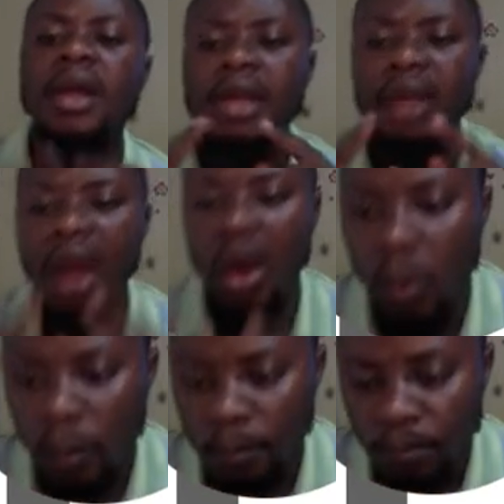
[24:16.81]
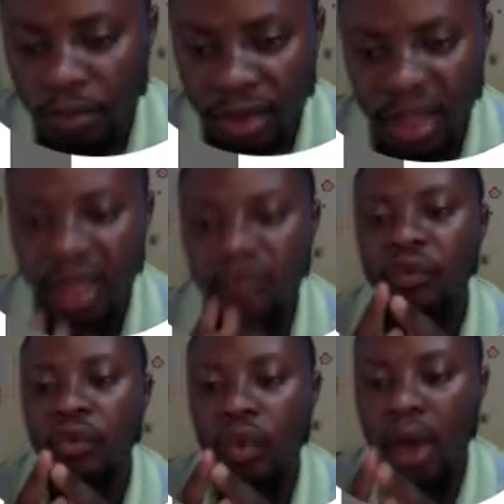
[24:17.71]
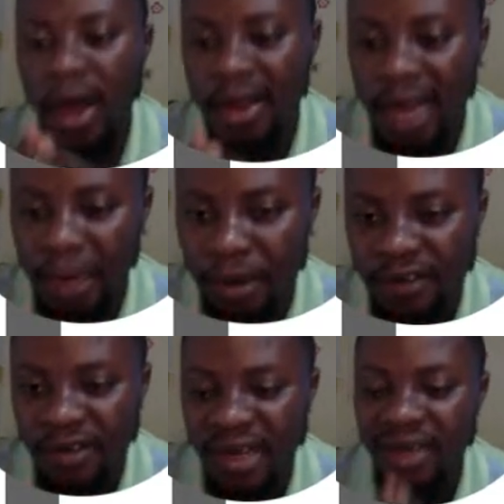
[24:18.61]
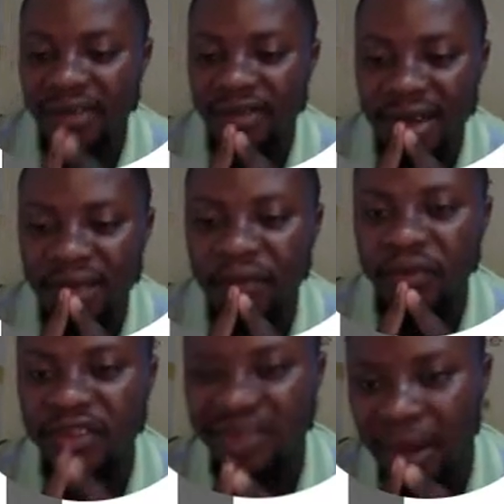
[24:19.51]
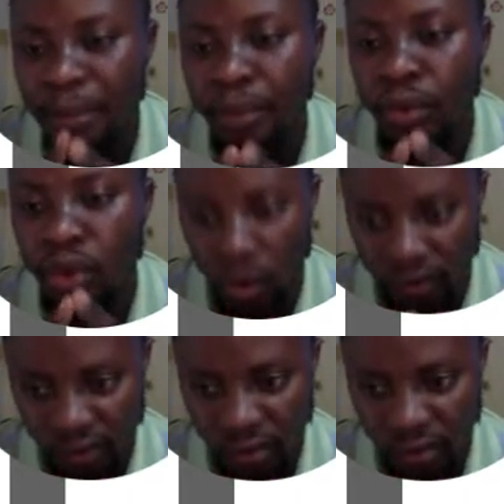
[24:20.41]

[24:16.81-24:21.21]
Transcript: Now, if you are that person that is selling physical products,